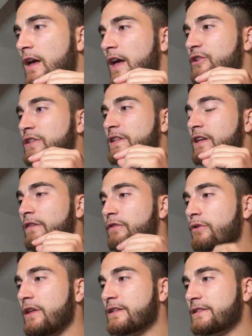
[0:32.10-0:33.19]
And just to give
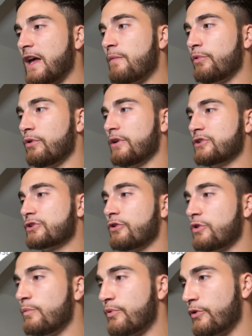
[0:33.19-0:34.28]
you an example and show
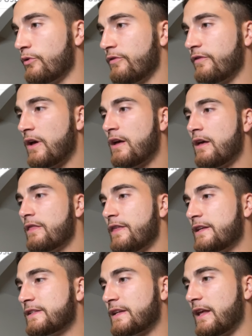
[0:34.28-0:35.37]
you proof,
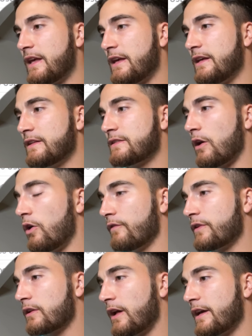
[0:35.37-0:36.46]
this is all
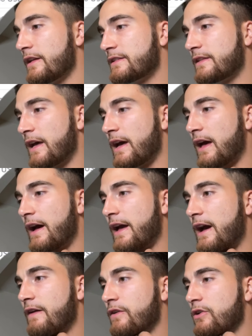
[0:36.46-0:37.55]
the clients that I
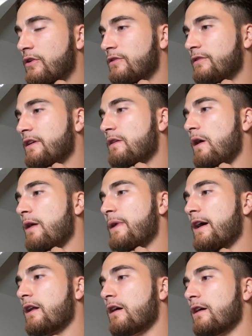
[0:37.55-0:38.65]
have currently. I'm
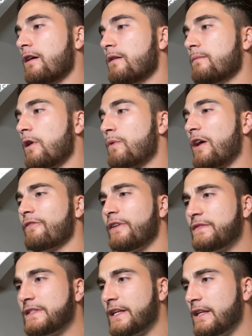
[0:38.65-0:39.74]
at around
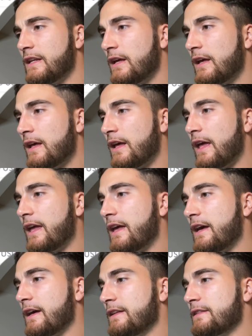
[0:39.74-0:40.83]
15,
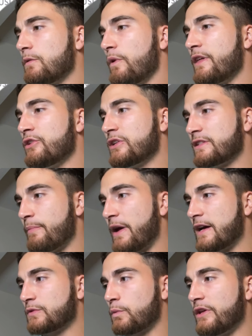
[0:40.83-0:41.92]
and within just the
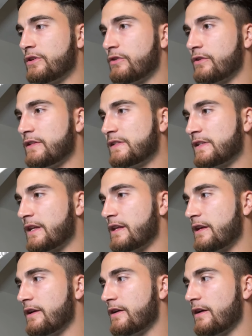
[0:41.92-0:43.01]
past week, you can see
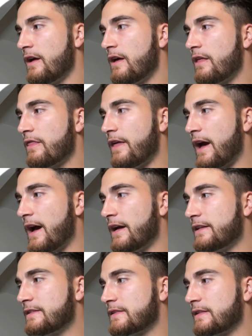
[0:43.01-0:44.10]
here
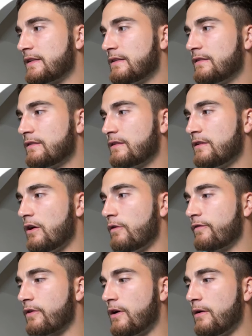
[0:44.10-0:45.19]
that, you know,
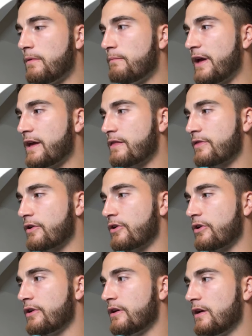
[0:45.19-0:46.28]
from May
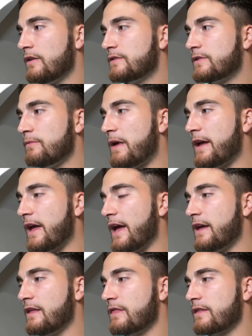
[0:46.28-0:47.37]
3rd to May
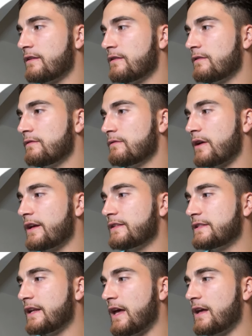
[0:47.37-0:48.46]
8th, right,
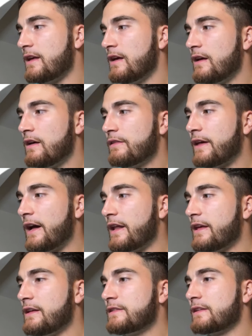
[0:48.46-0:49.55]
today, that
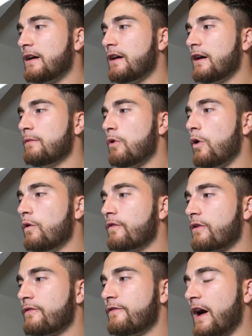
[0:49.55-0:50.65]
is
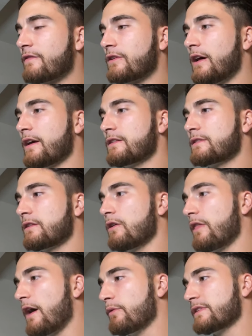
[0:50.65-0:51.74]
over 5 clients. So
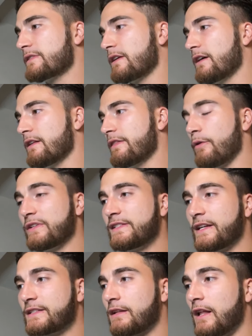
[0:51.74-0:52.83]
that was
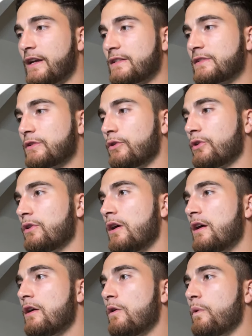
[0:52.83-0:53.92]
6 clients total
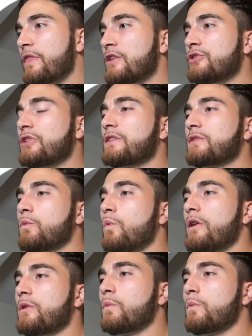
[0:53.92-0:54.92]
within just 1